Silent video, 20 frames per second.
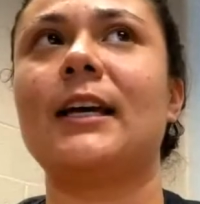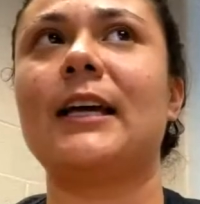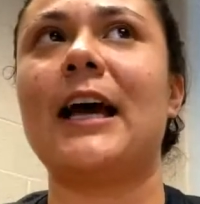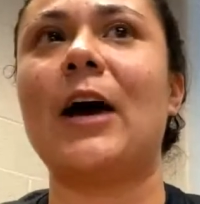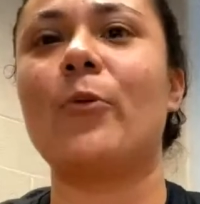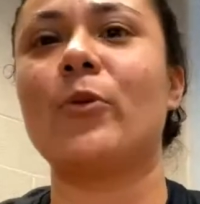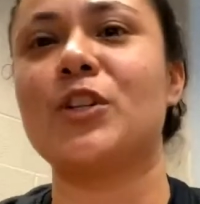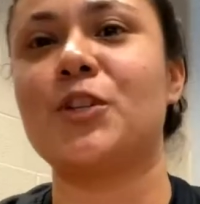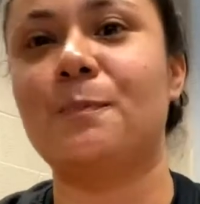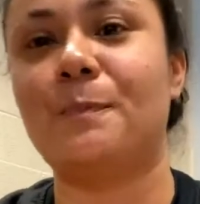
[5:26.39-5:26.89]

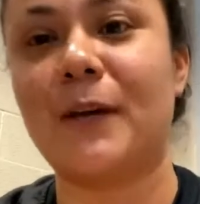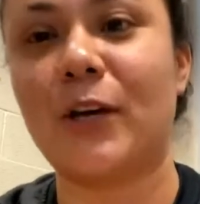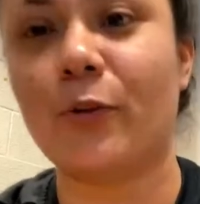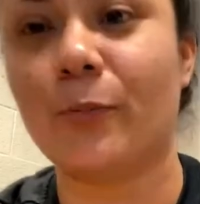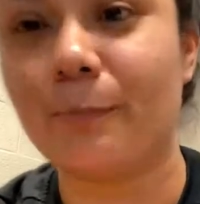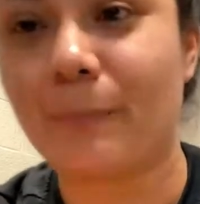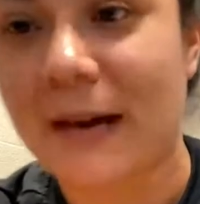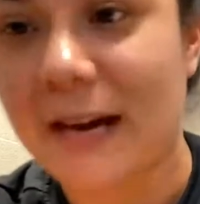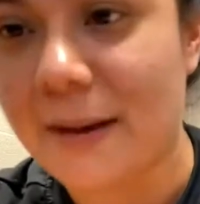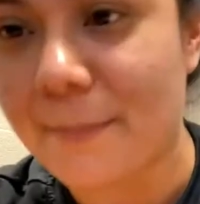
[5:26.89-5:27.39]
I was
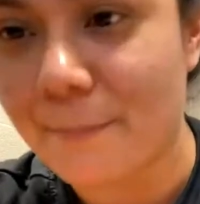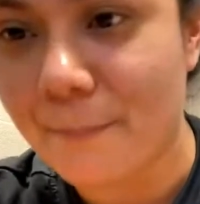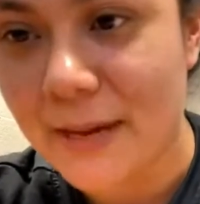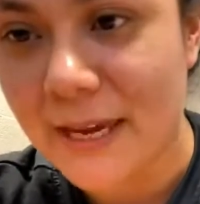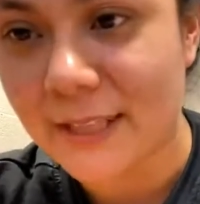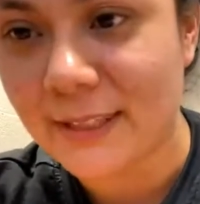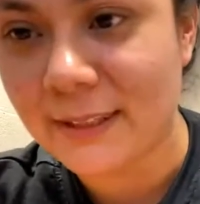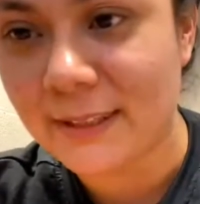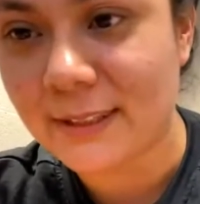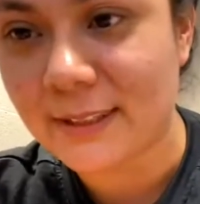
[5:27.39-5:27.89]
built by
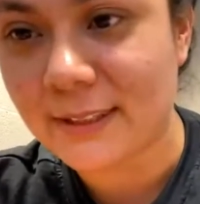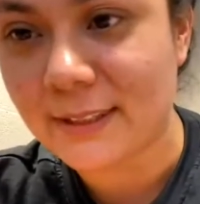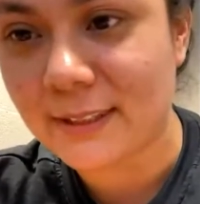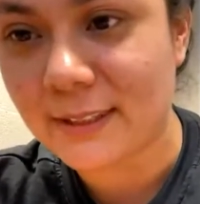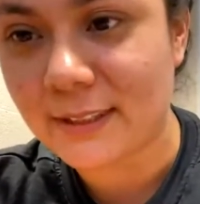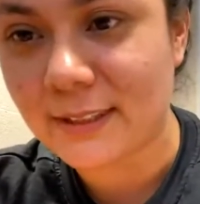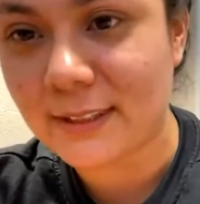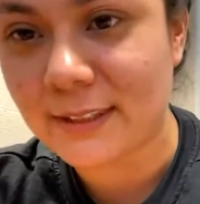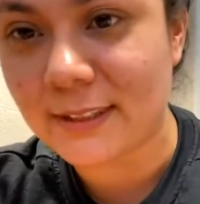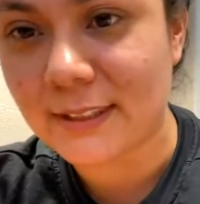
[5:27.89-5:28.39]
men,
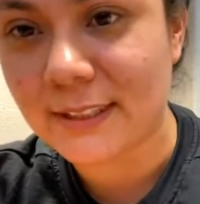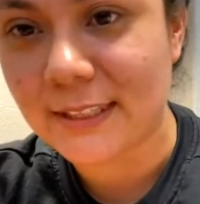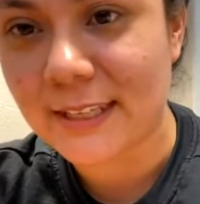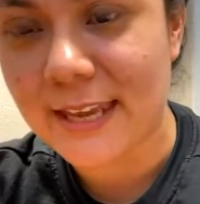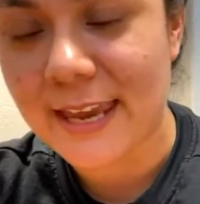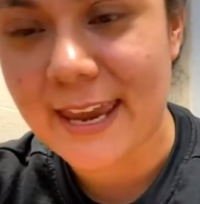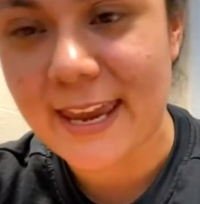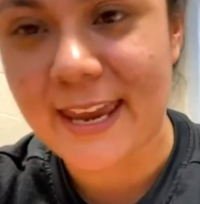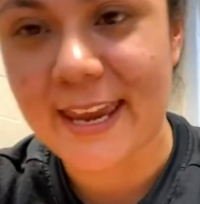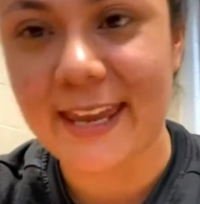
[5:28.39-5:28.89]

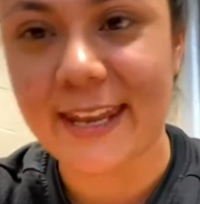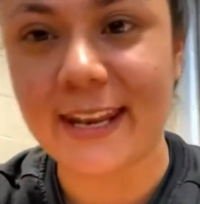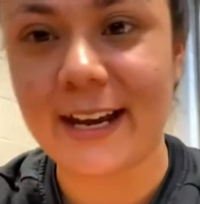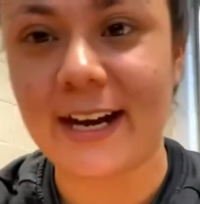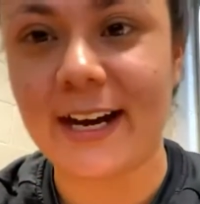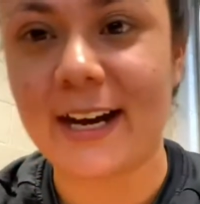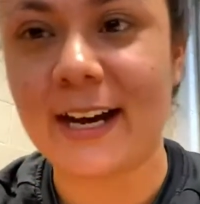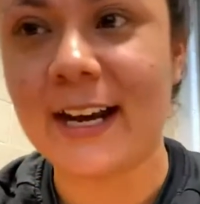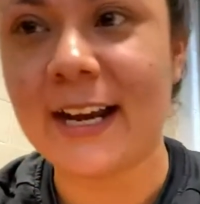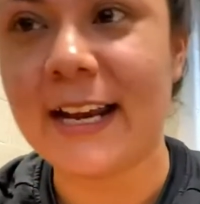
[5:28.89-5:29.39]
and
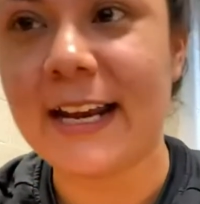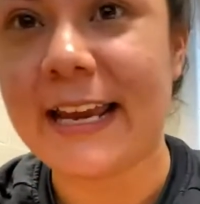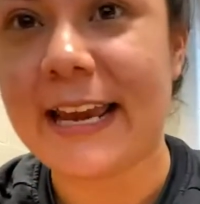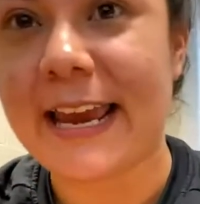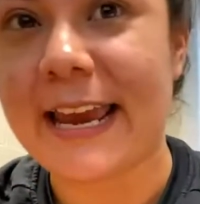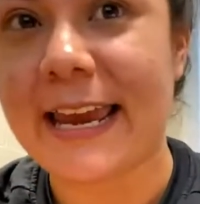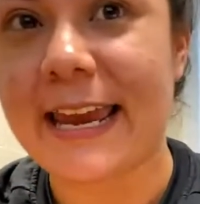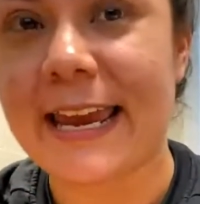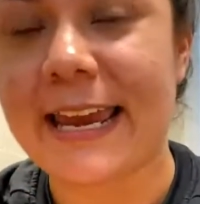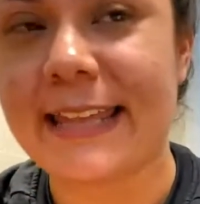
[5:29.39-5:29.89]

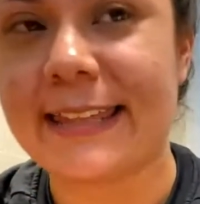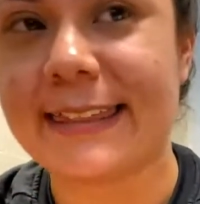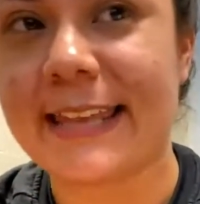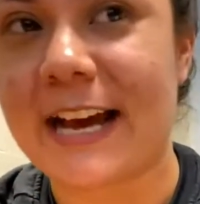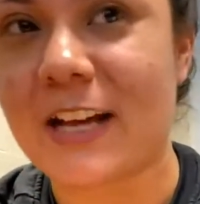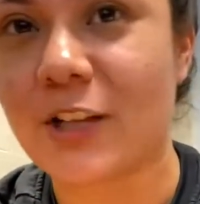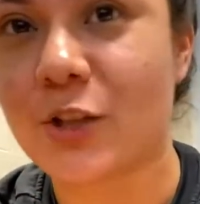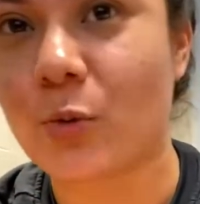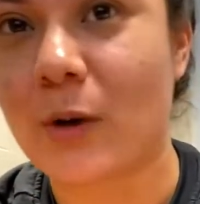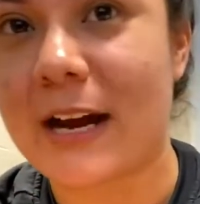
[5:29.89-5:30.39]

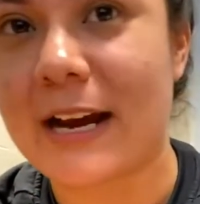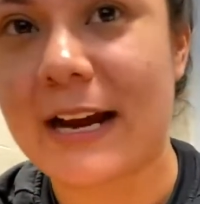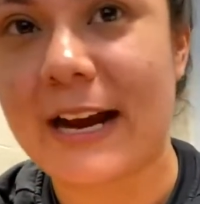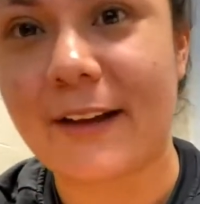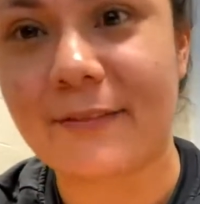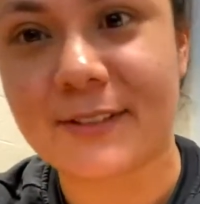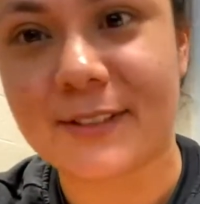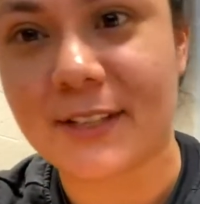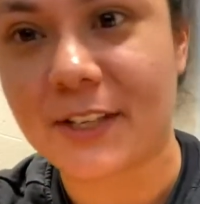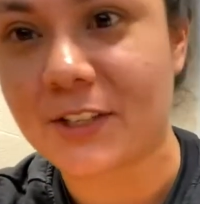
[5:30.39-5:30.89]
that's why I
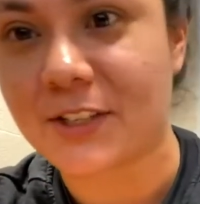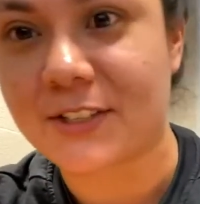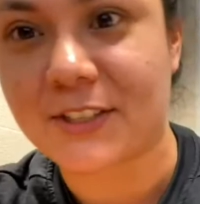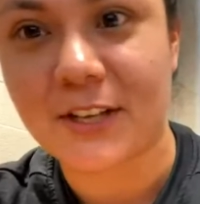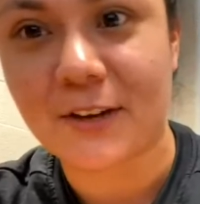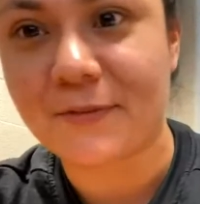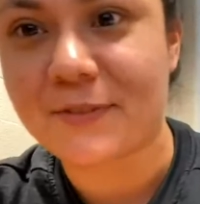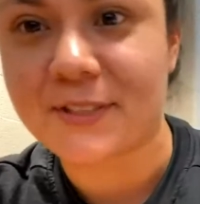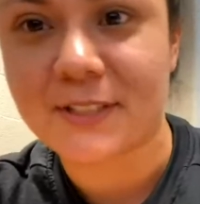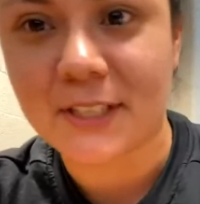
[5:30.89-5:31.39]
have such
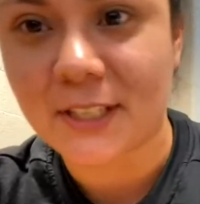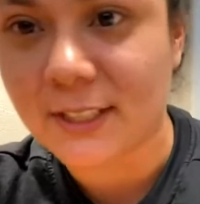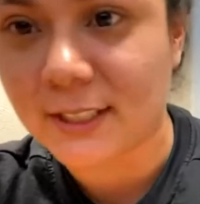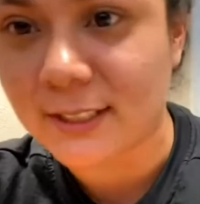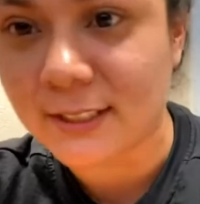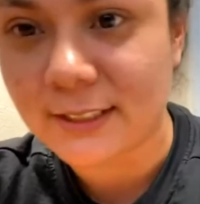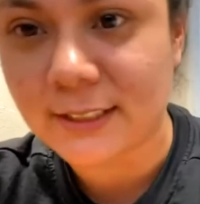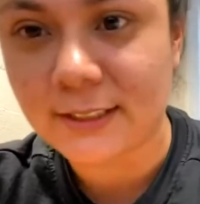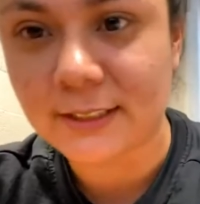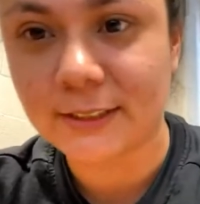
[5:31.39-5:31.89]
tough skin.
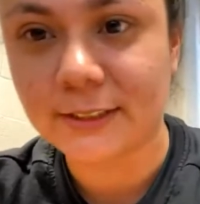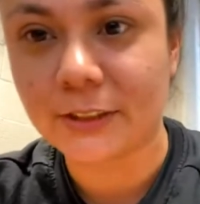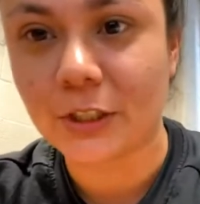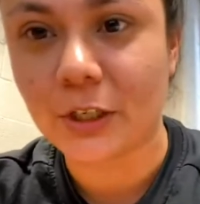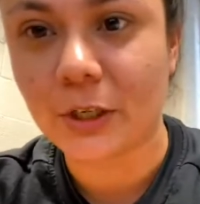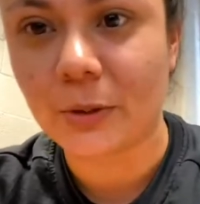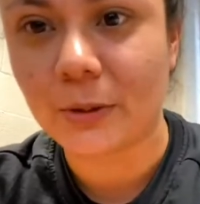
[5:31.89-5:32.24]
You know,